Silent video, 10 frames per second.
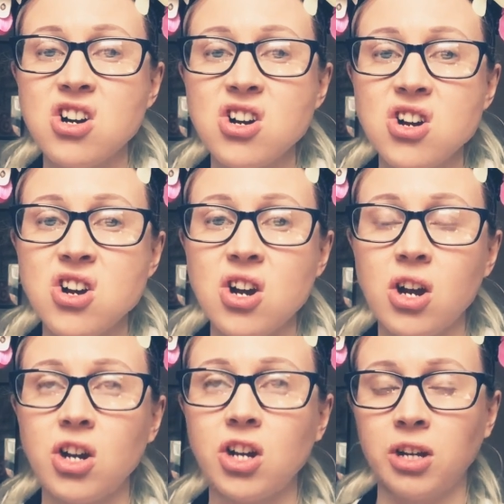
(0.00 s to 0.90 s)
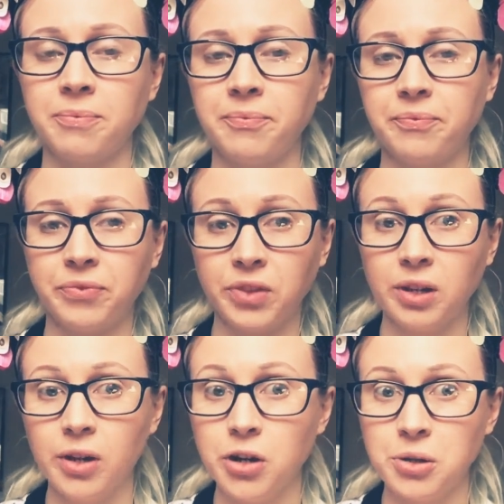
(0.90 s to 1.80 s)
we
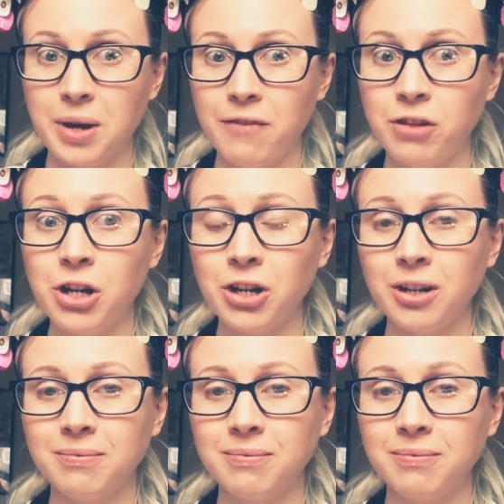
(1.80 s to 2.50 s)
have a look?